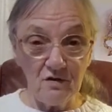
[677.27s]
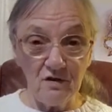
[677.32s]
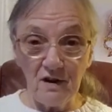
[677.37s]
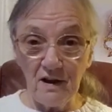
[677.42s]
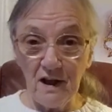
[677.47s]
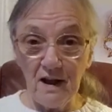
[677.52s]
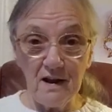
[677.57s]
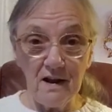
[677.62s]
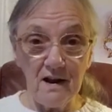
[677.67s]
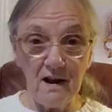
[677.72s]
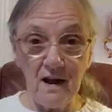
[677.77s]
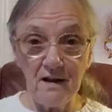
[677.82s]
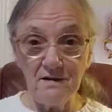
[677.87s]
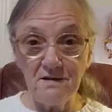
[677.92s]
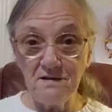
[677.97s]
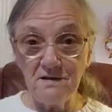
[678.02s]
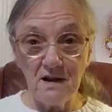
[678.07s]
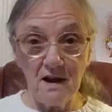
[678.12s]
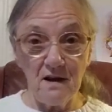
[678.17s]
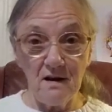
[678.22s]
Couldn't get an
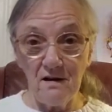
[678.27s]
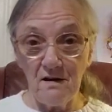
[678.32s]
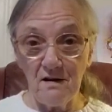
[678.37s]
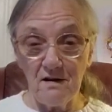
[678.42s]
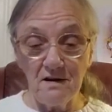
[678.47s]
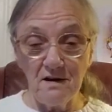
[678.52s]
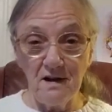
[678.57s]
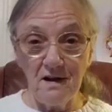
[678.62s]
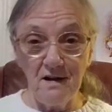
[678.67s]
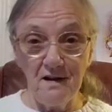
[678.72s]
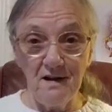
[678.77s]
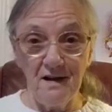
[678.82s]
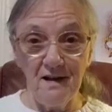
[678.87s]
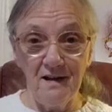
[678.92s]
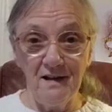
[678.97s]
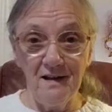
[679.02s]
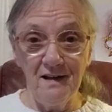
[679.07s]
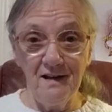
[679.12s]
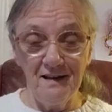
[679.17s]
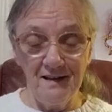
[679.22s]
answer, and
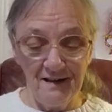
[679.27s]
I